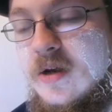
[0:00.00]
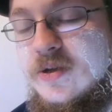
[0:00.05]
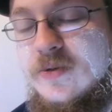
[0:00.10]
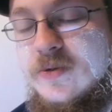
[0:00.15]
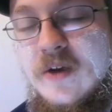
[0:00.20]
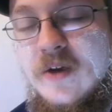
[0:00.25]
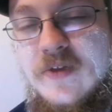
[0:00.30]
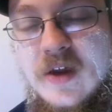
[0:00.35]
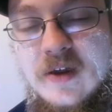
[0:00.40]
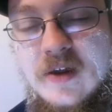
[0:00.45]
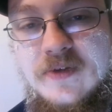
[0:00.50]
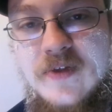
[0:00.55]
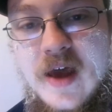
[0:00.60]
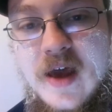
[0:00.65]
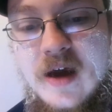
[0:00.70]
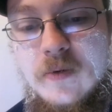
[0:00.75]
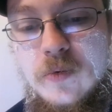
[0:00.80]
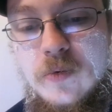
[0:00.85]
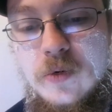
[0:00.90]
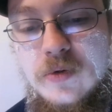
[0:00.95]
So I think
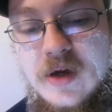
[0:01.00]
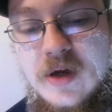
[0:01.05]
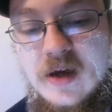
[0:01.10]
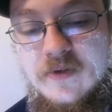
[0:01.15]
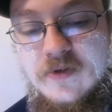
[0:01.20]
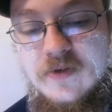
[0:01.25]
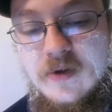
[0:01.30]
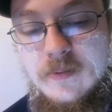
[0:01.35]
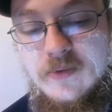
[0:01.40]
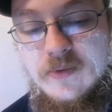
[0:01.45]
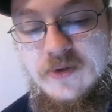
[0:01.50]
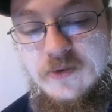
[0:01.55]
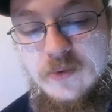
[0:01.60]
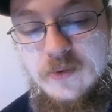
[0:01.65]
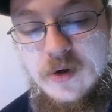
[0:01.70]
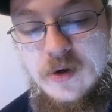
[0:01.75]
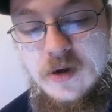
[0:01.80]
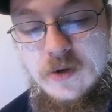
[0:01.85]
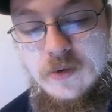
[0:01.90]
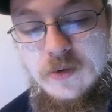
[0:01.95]
that will get them
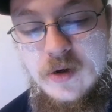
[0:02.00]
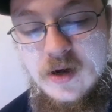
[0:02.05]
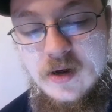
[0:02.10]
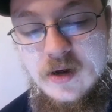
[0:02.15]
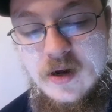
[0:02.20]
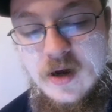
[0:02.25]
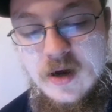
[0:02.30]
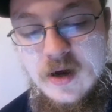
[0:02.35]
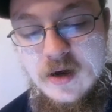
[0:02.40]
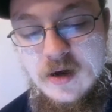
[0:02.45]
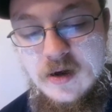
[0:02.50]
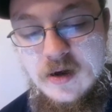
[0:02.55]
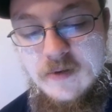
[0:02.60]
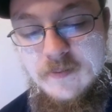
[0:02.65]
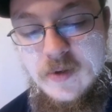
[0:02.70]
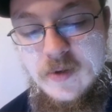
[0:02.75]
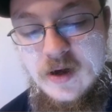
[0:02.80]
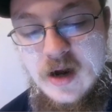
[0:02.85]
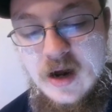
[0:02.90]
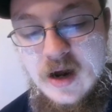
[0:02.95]
through it.
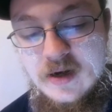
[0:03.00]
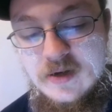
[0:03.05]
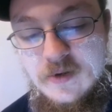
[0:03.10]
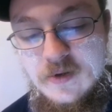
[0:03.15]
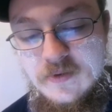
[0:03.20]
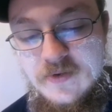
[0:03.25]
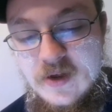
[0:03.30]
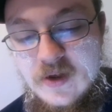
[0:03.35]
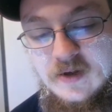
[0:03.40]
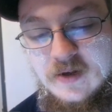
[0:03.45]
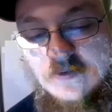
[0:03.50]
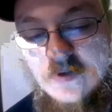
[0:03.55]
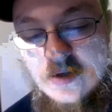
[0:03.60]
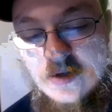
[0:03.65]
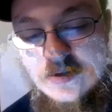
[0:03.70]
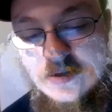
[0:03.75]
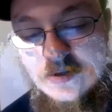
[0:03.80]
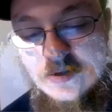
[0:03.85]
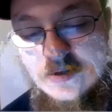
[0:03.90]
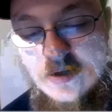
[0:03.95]
But I do think
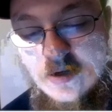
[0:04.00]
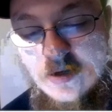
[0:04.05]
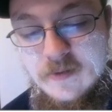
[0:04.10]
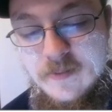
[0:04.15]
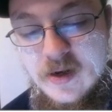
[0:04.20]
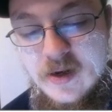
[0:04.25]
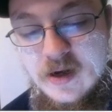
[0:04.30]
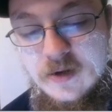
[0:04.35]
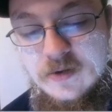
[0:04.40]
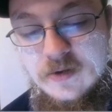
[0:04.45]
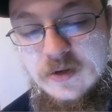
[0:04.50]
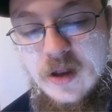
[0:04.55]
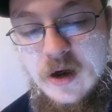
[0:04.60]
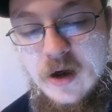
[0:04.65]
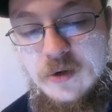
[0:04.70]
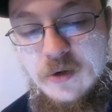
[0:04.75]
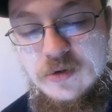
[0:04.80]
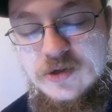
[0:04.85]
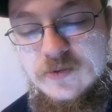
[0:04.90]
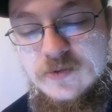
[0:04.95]
this is going to be a
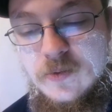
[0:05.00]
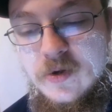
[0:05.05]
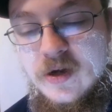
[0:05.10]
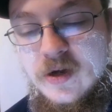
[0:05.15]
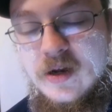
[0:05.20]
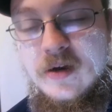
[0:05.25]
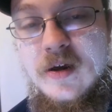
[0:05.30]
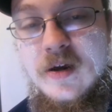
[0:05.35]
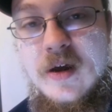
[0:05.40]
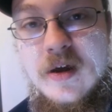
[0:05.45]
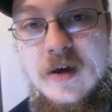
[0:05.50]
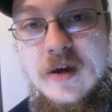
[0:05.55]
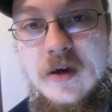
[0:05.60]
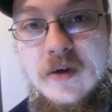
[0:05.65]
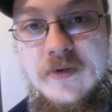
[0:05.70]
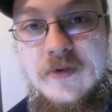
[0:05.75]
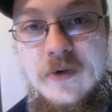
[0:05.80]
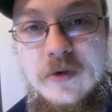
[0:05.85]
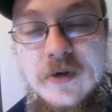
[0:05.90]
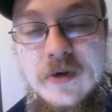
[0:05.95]
close one, and
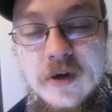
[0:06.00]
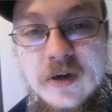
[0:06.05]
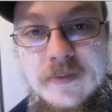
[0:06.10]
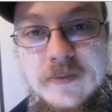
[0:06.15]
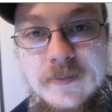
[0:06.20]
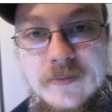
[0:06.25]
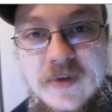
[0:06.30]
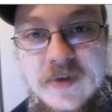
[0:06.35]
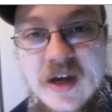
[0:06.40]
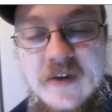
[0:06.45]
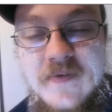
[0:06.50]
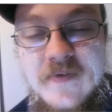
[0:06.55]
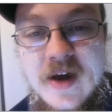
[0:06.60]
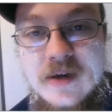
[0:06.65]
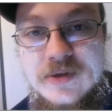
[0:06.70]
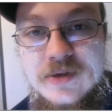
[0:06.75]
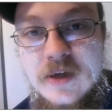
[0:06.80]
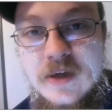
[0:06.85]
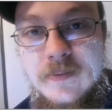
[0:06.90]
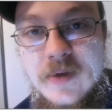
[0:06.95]
they're going to give
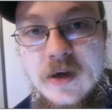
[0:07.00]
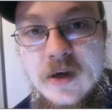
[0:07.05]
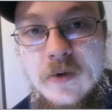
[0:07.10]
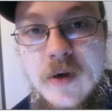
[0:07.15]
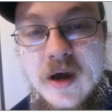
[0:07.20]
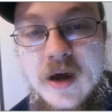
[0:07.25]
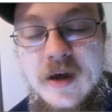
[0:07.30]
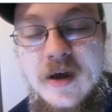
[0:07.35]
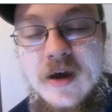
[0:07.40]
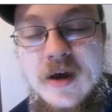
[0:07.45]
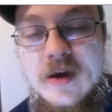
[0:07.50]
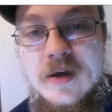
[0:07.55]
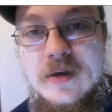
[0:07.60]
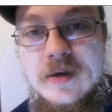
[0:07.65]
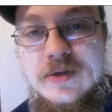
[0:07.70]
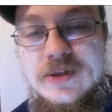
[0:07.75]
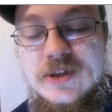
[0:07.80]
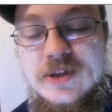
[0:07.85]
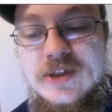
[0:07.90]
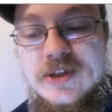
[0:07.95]
SMU a
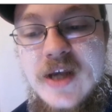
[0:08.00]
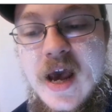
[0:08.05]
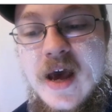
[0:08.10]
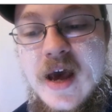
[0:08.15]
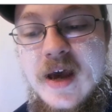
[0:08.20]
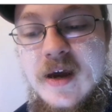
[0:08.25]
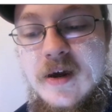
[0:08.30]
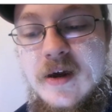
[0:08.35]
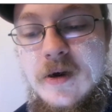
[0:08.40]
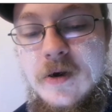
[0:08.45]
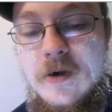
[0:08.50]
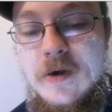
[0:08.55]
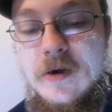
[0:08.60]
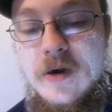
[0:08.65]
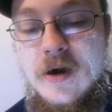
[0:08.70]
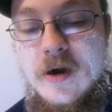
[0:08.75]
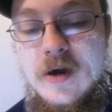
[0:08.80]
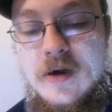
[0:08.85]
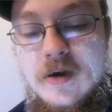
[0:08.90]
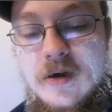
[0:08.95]
scare.